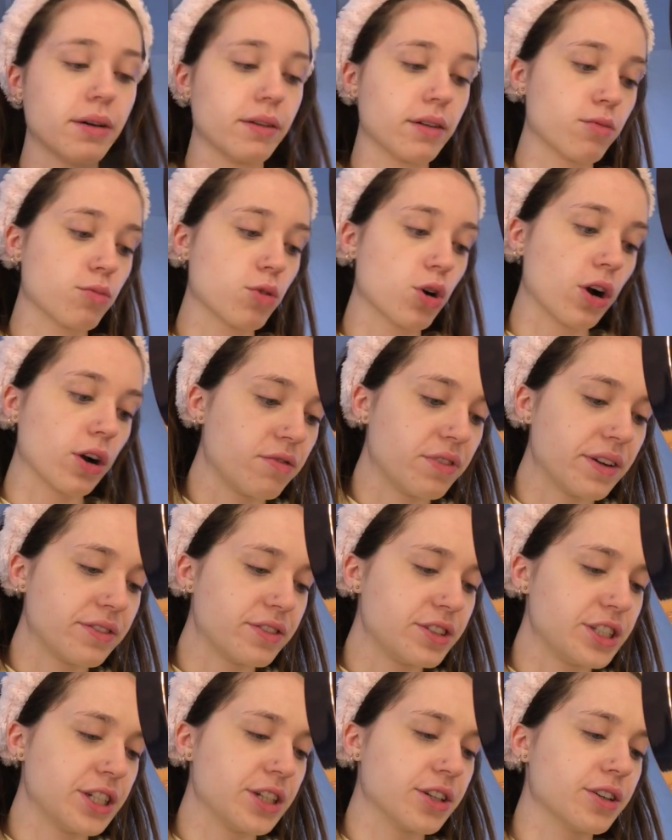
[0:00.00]
if I'm wrong,
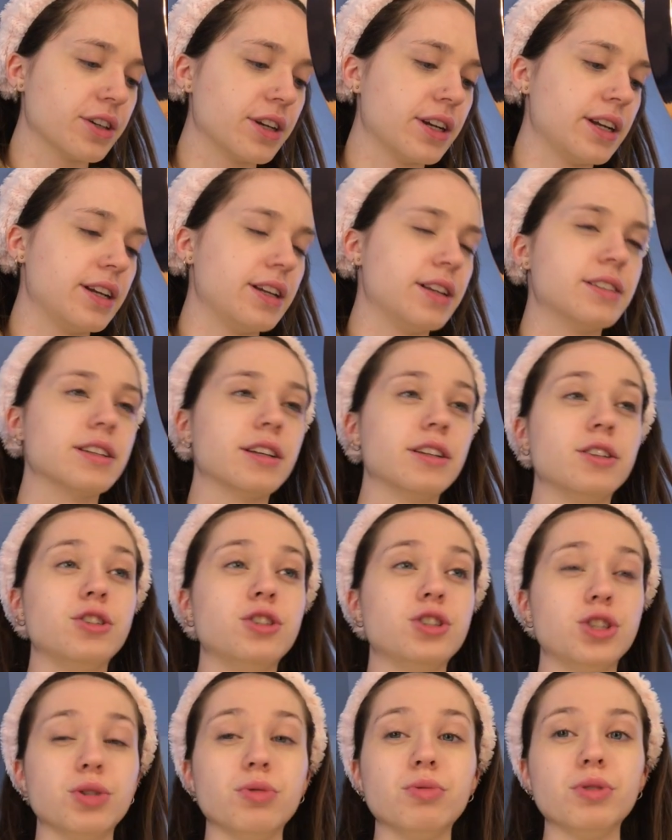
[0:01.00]
fifth year is a
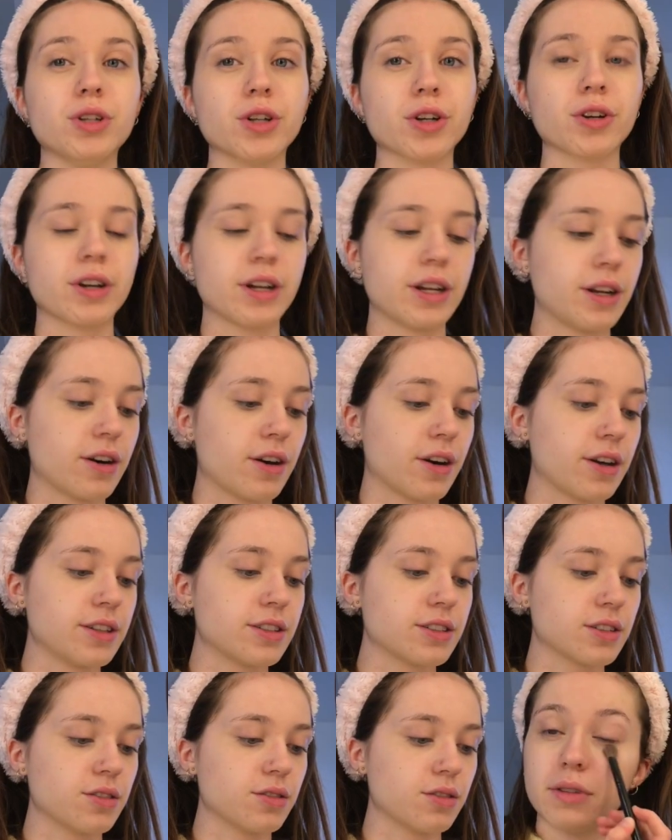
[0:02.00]
junior junior in high
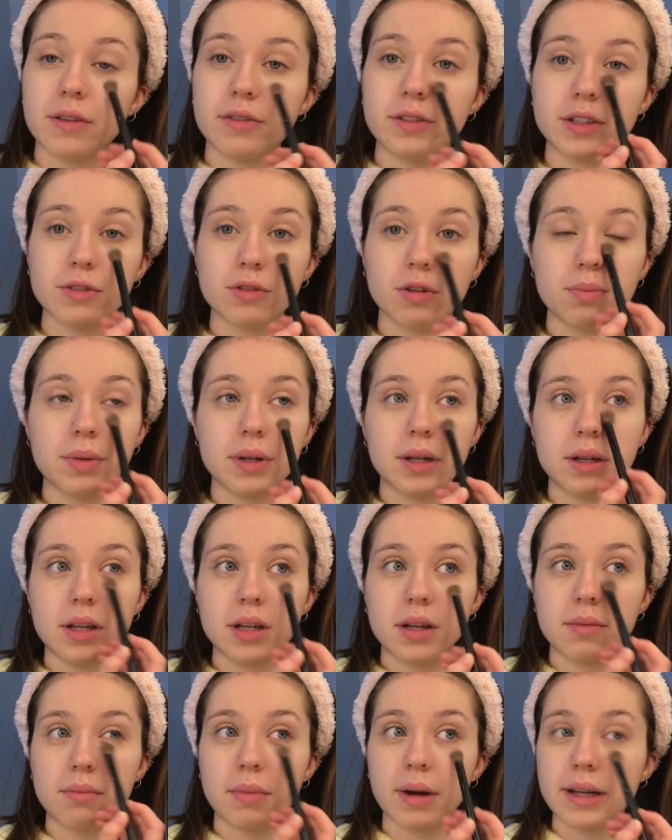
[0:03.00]
school. Fifth year would
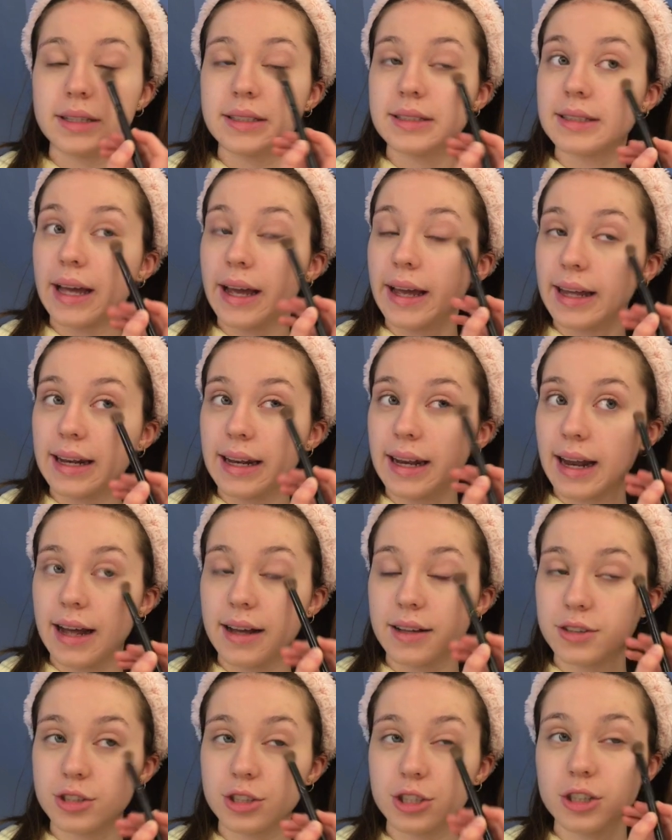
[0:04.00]
be my second
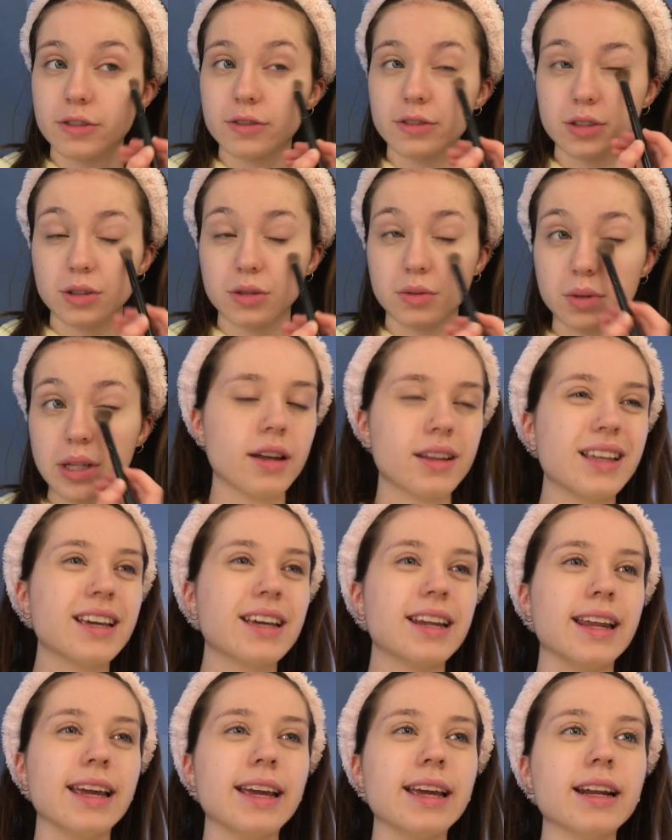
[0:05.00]
last year of school. I think
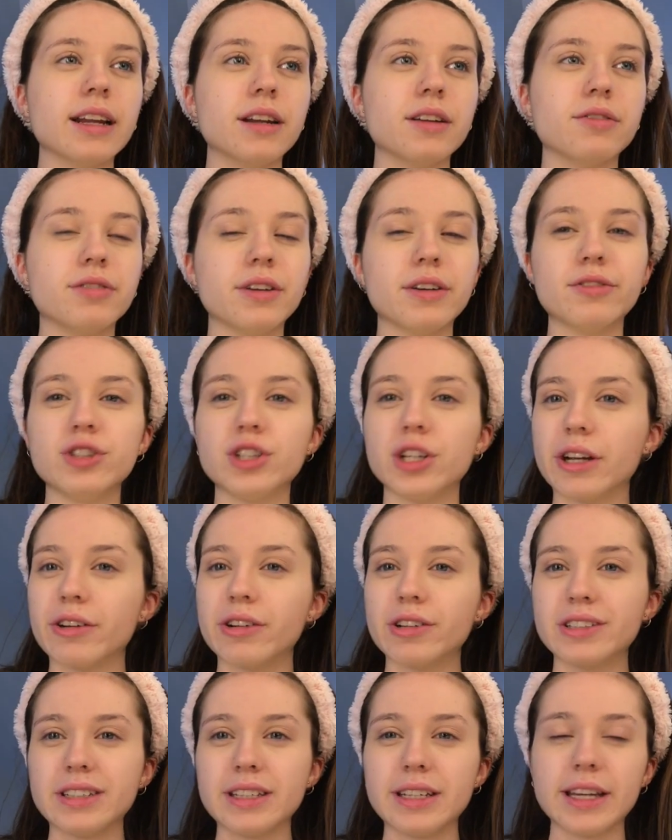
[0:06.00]
in England, fifth year
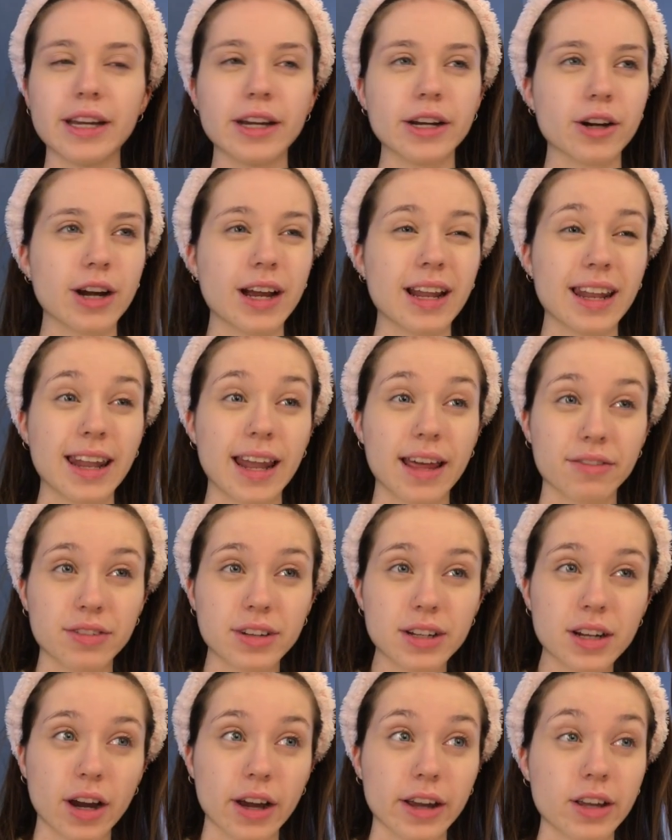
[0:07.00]
is year
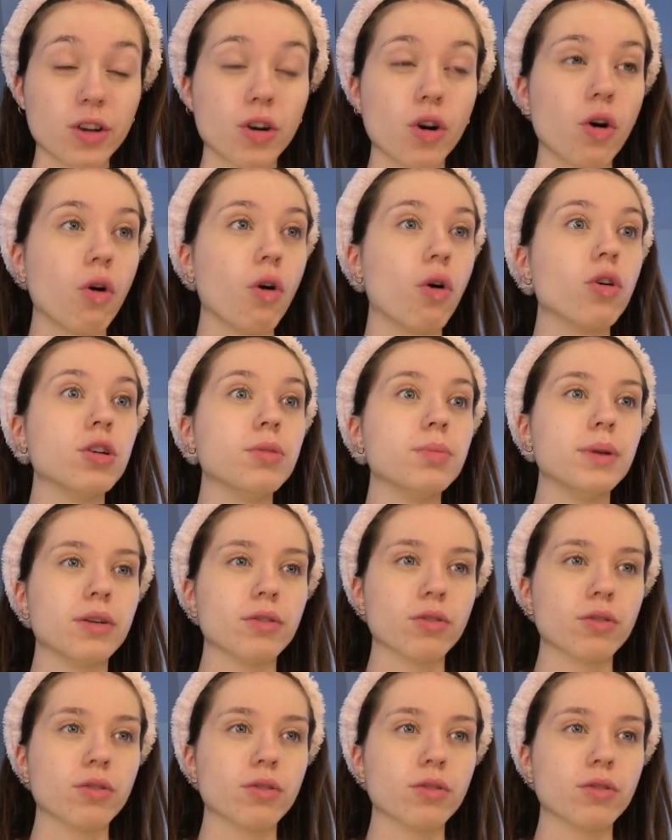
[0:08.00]
11. I could be